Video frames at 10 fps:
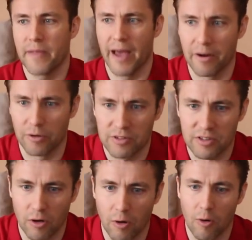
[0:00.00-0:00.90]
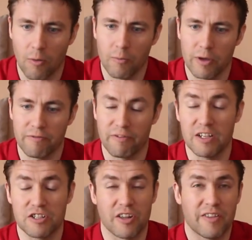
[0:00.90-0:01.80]
and also we
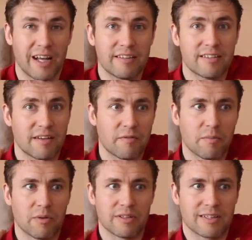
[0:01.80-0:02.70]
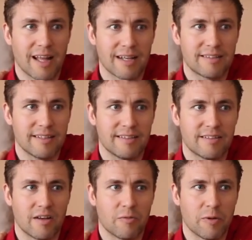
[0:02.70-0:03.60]
finished on 97 points last
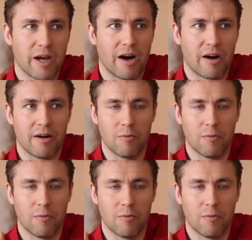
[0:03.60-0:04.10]
season we are